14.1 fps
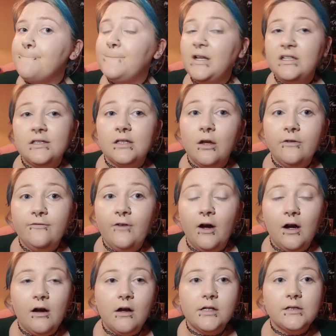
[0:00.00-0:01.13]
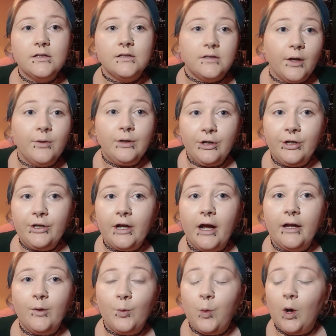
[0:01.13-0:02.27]
But so far, so good.
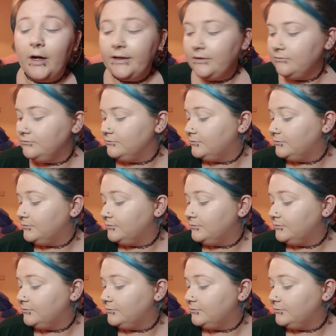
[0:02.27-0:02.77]
I quite